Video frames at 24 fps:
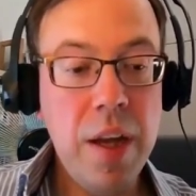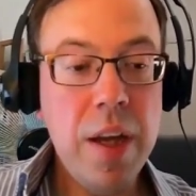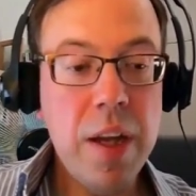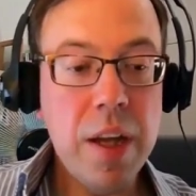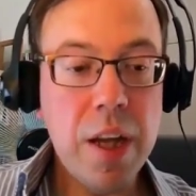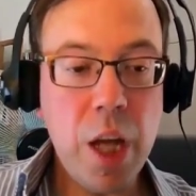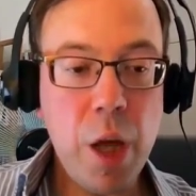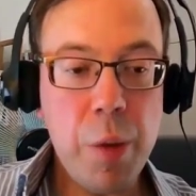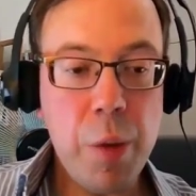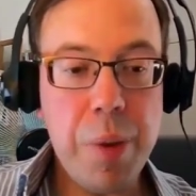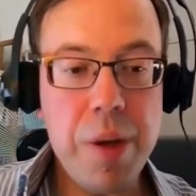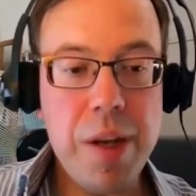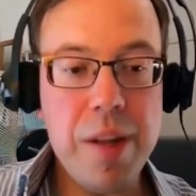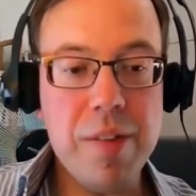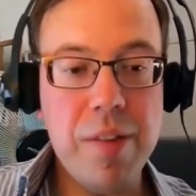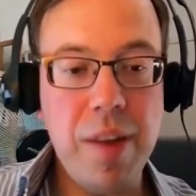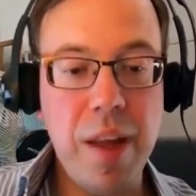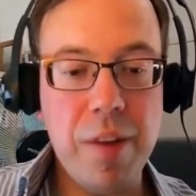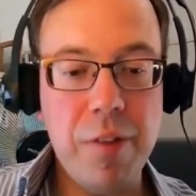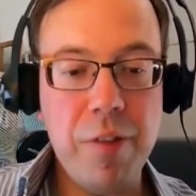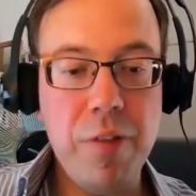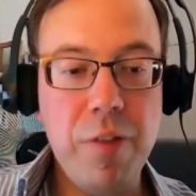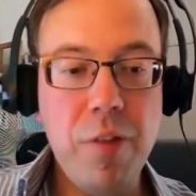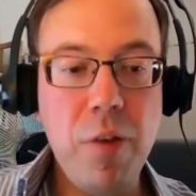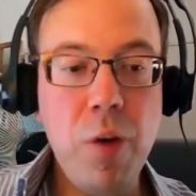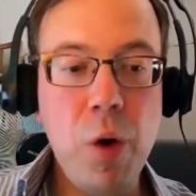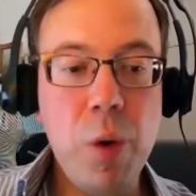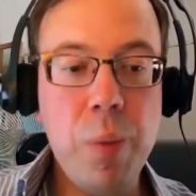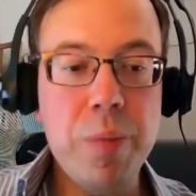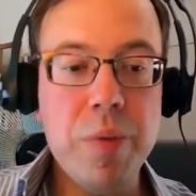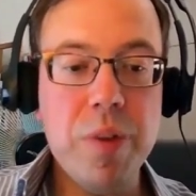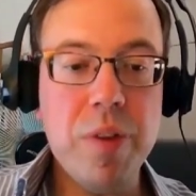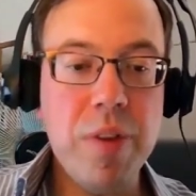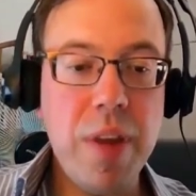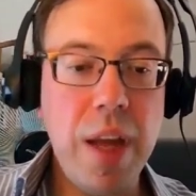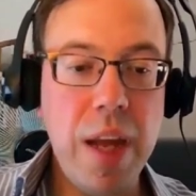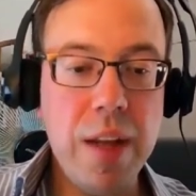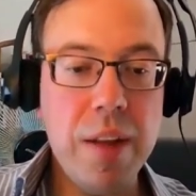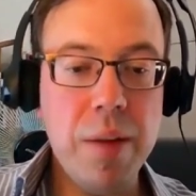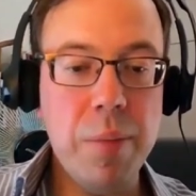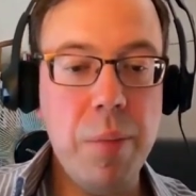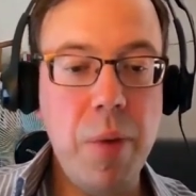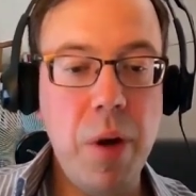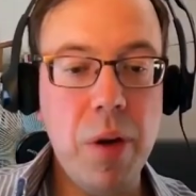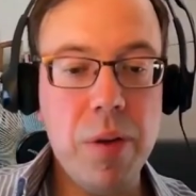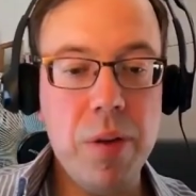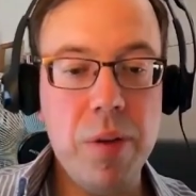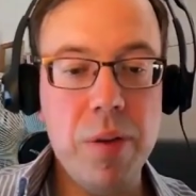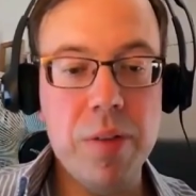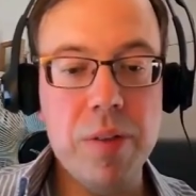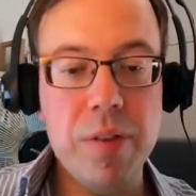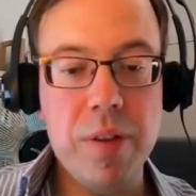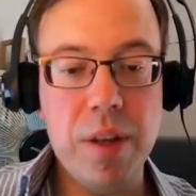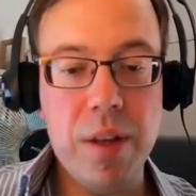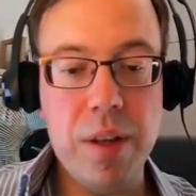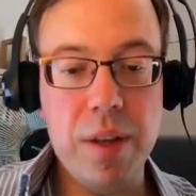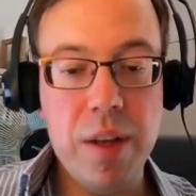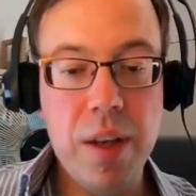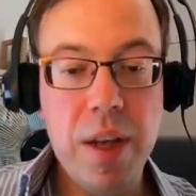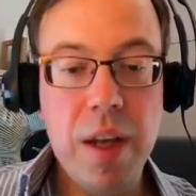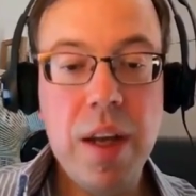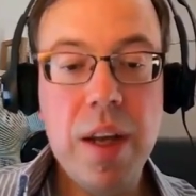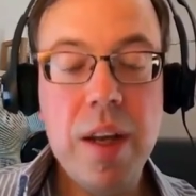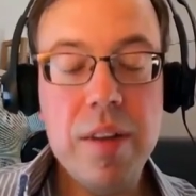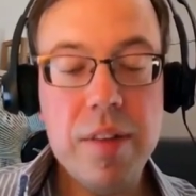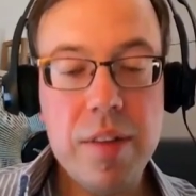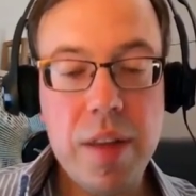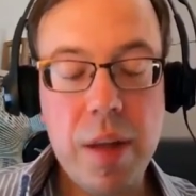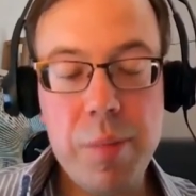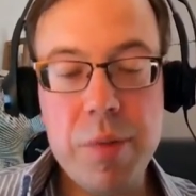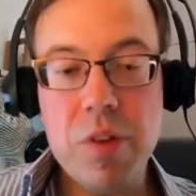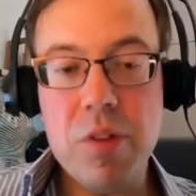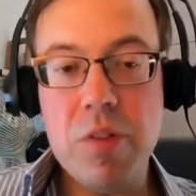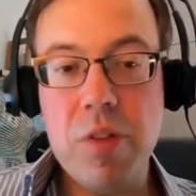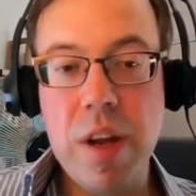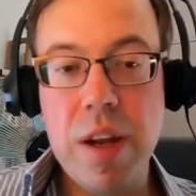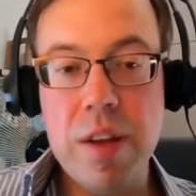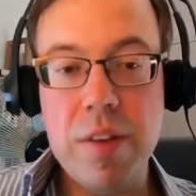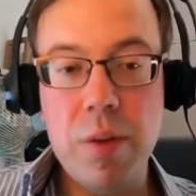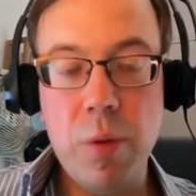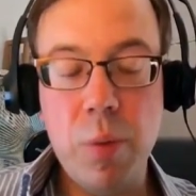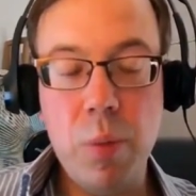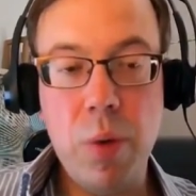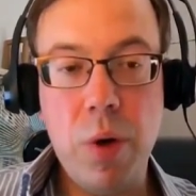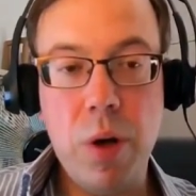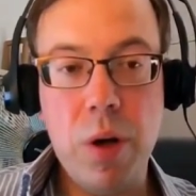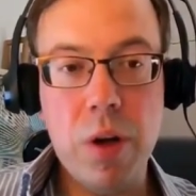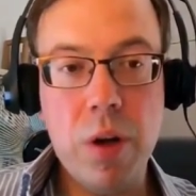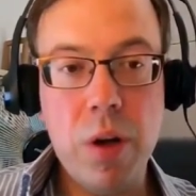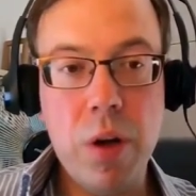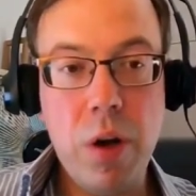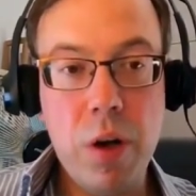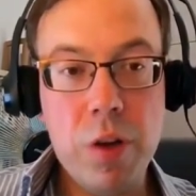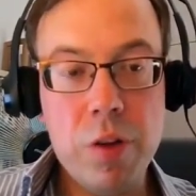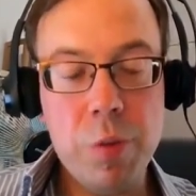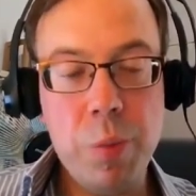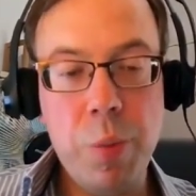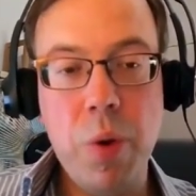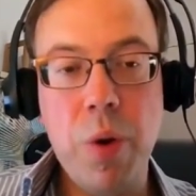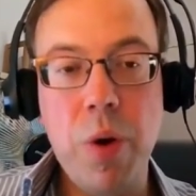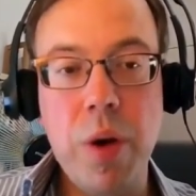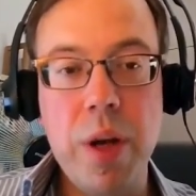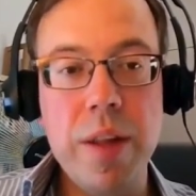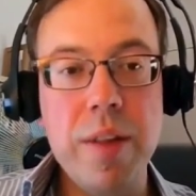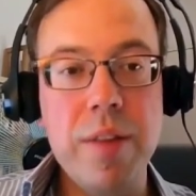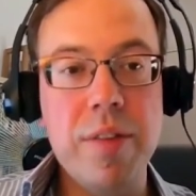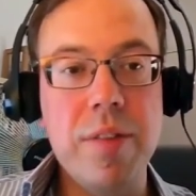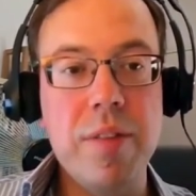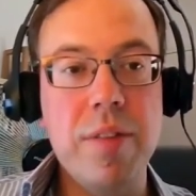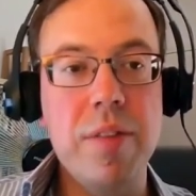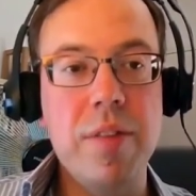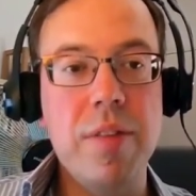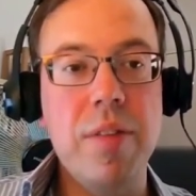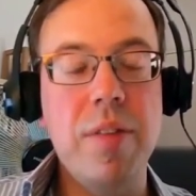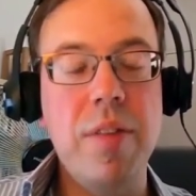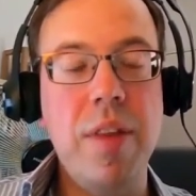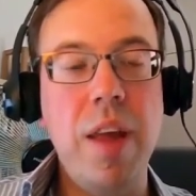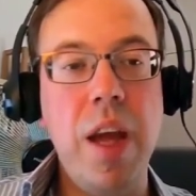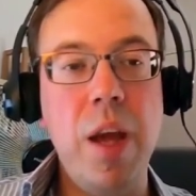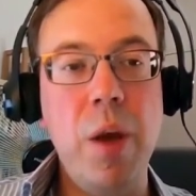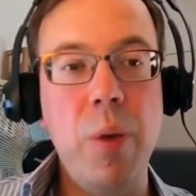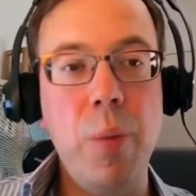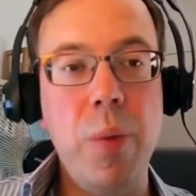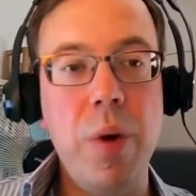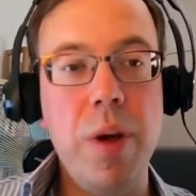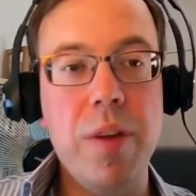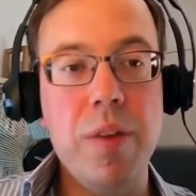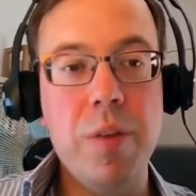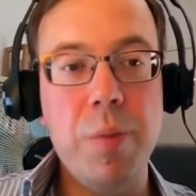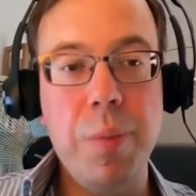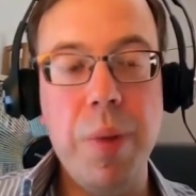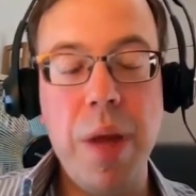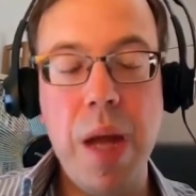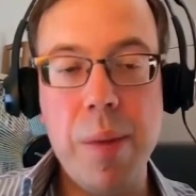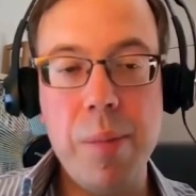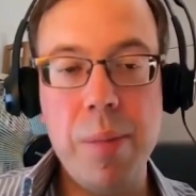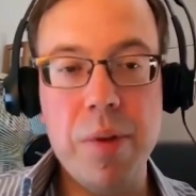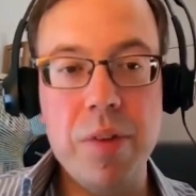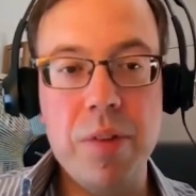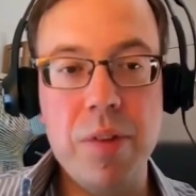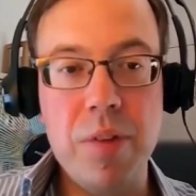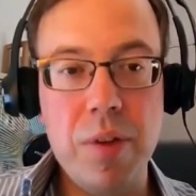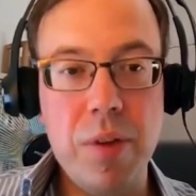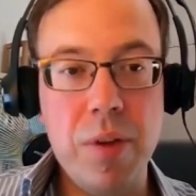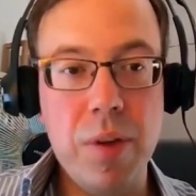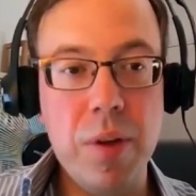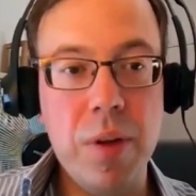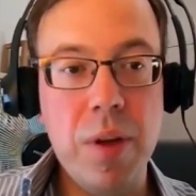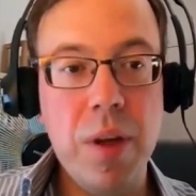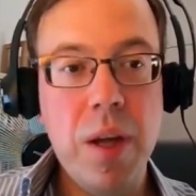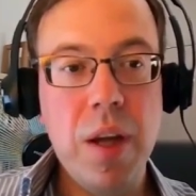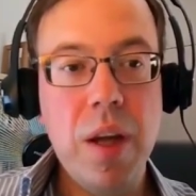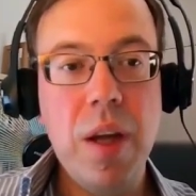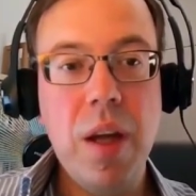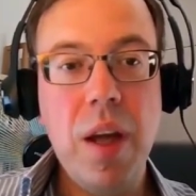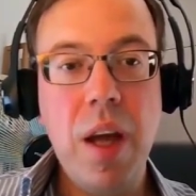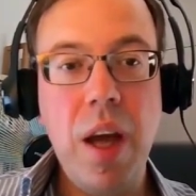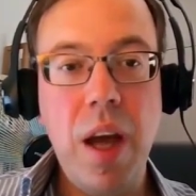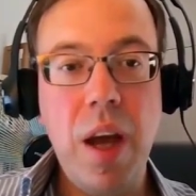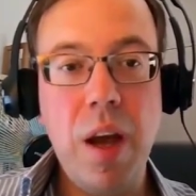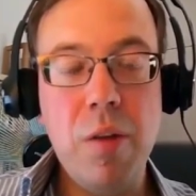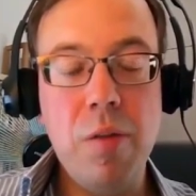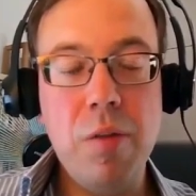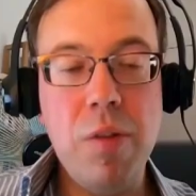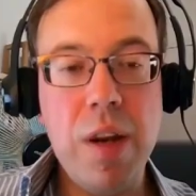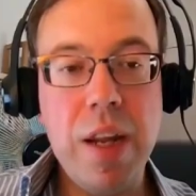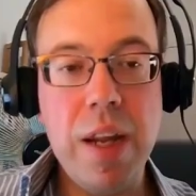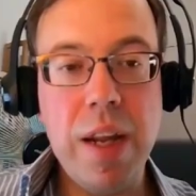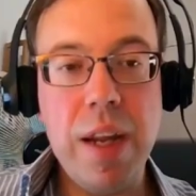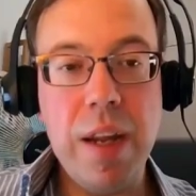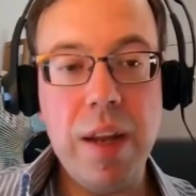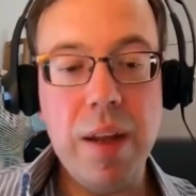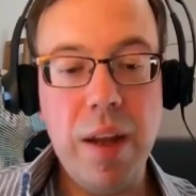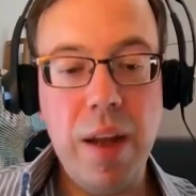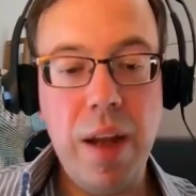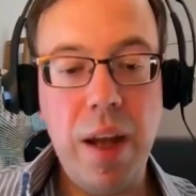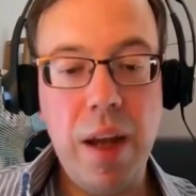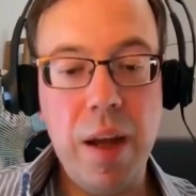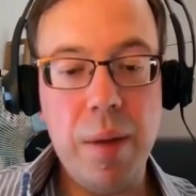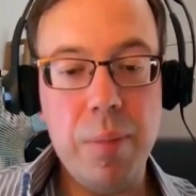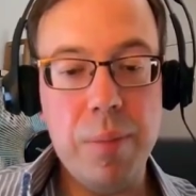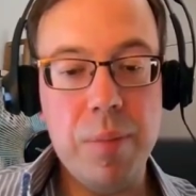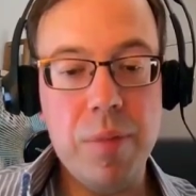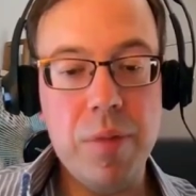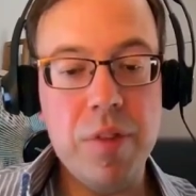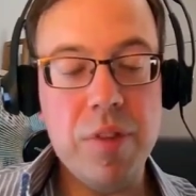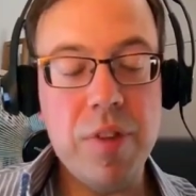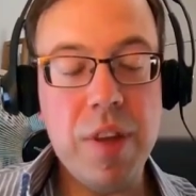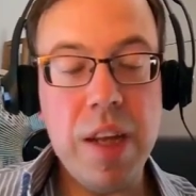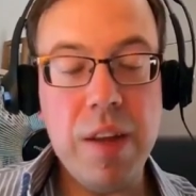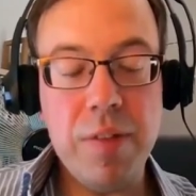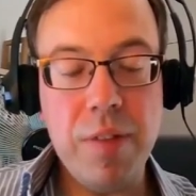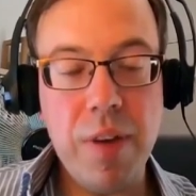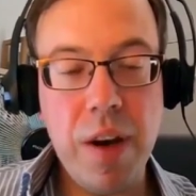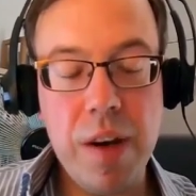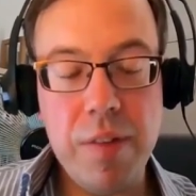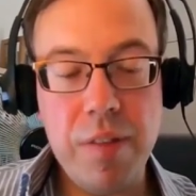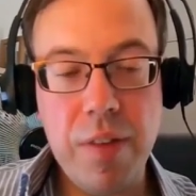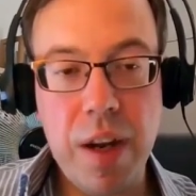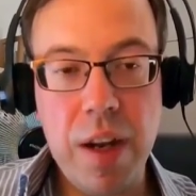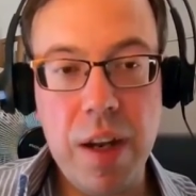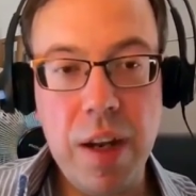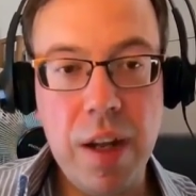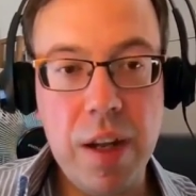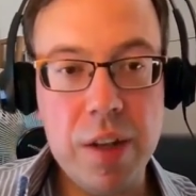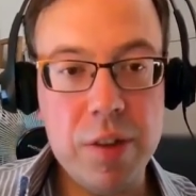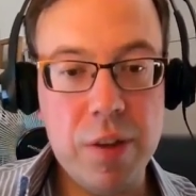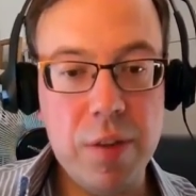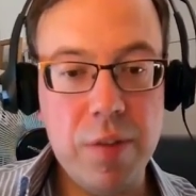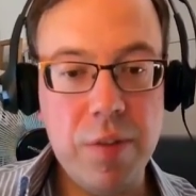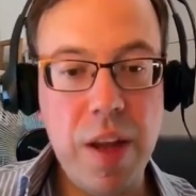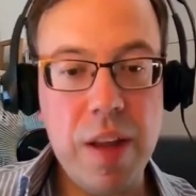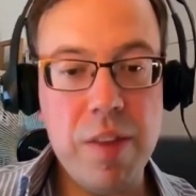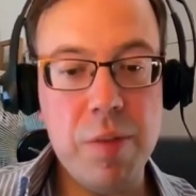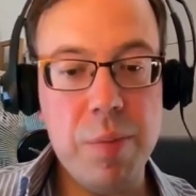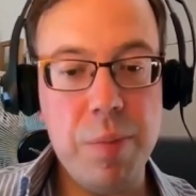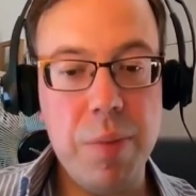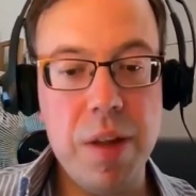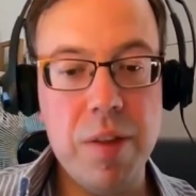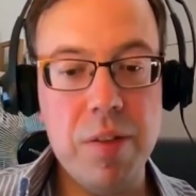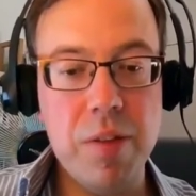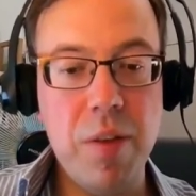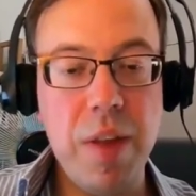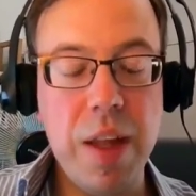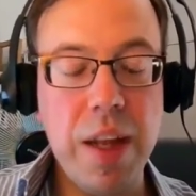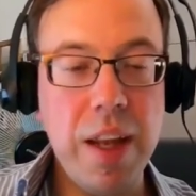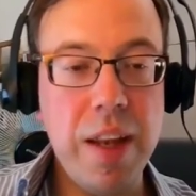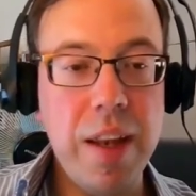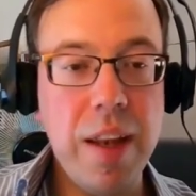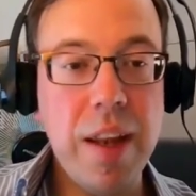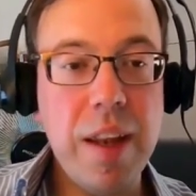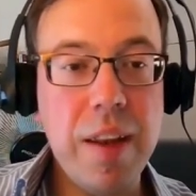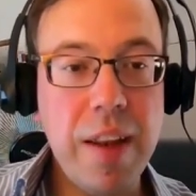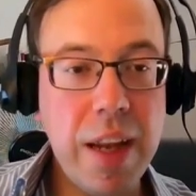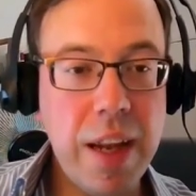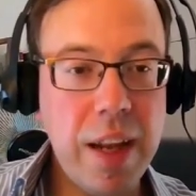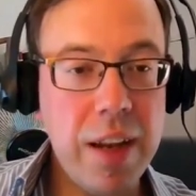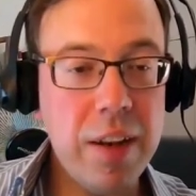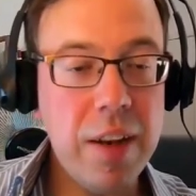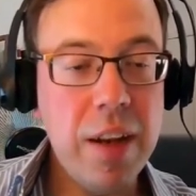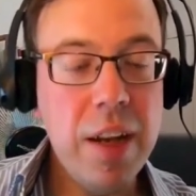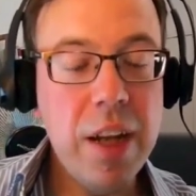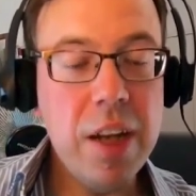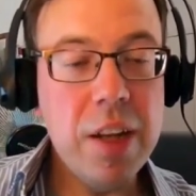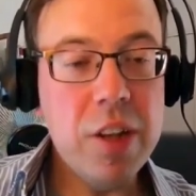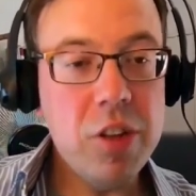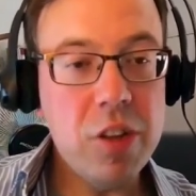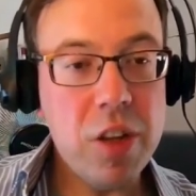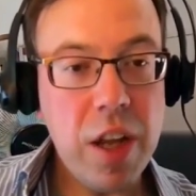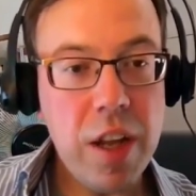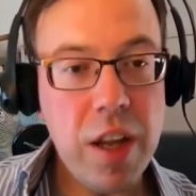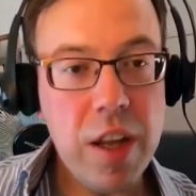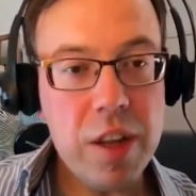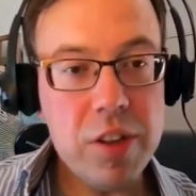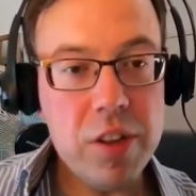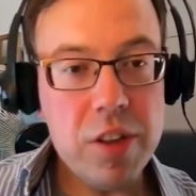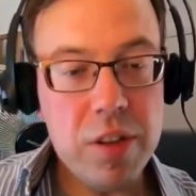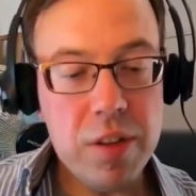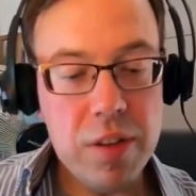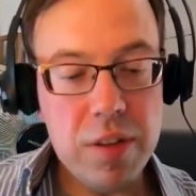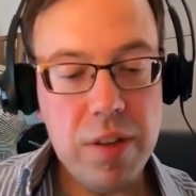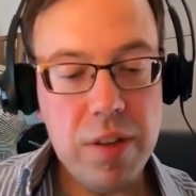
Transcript: companies like Form to take the models and demonstrate at what cost points they would be able to really see very, very large investments. So they can judge